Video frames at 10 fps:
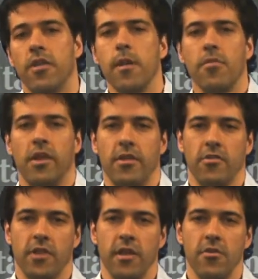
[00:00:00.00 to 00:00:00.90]
The aim of the
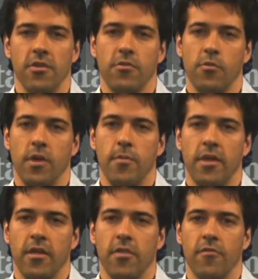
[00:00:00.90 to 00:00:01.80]
legislation is to
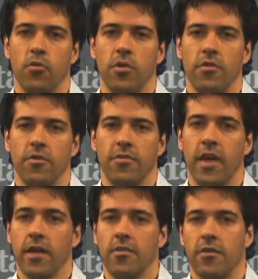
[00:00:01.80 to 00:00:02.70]
eliminate the avoidance of
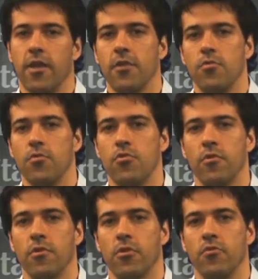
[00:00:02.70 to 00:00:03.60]
tax and national
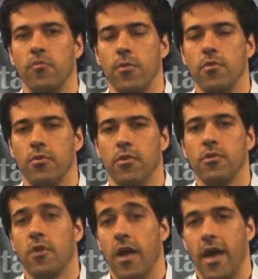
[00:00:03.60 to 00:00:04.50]
insurance
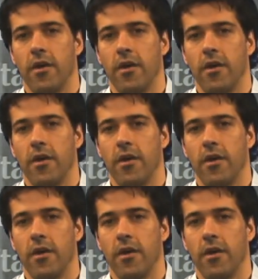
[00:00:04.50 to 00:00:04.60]
contributions,